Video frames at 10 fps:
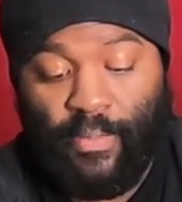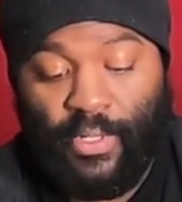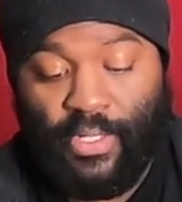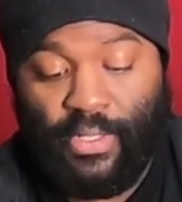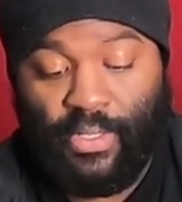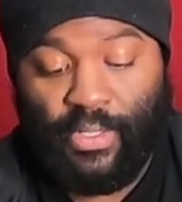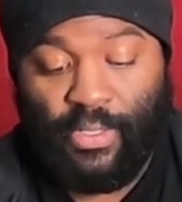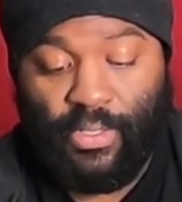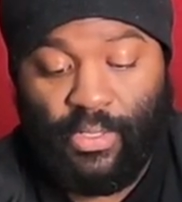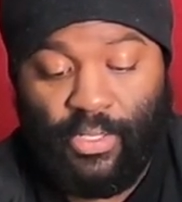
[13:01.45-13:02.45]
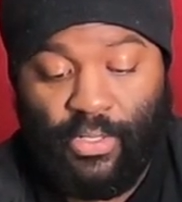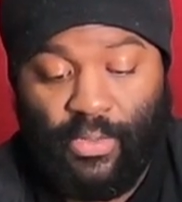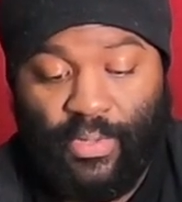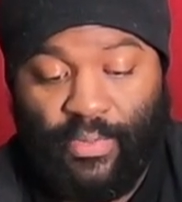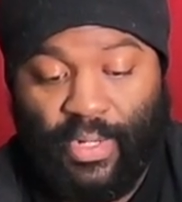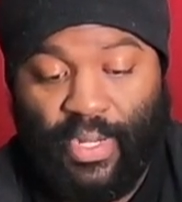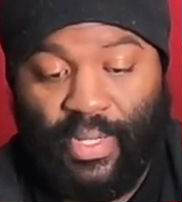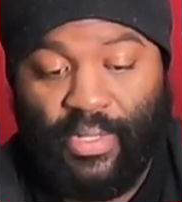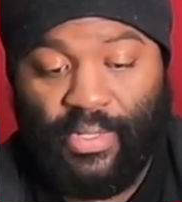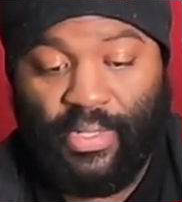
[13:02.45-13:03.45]
There's two different
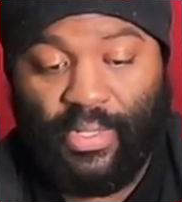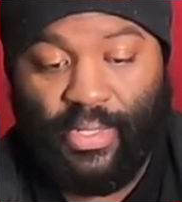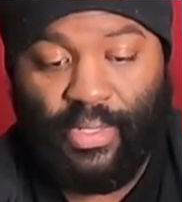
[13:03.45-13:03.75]
colors.